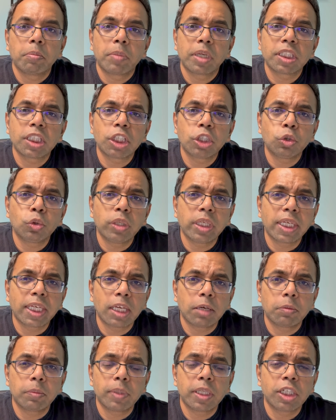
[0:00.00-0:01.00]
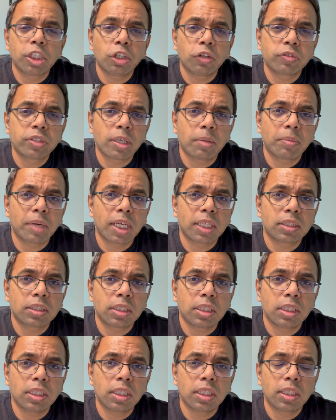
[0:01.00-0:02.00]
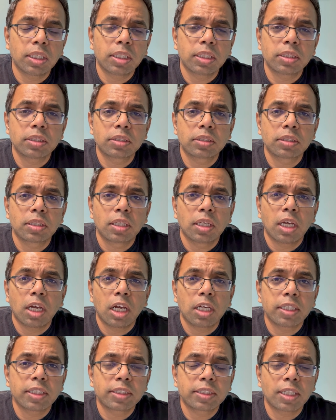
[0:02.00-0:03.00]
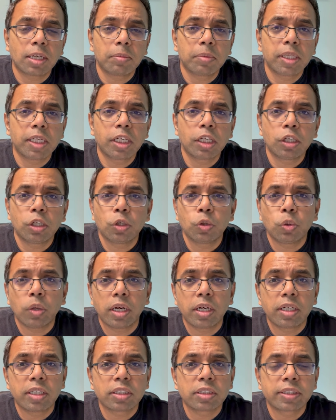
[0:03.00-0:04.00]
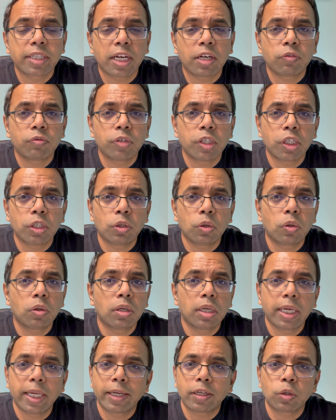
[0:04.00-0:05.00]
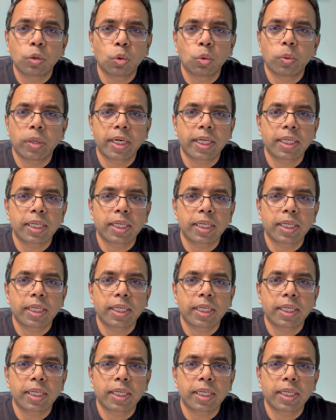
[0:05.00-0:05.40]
But the unique capability of Gemini 3 is its ability to understand video like no one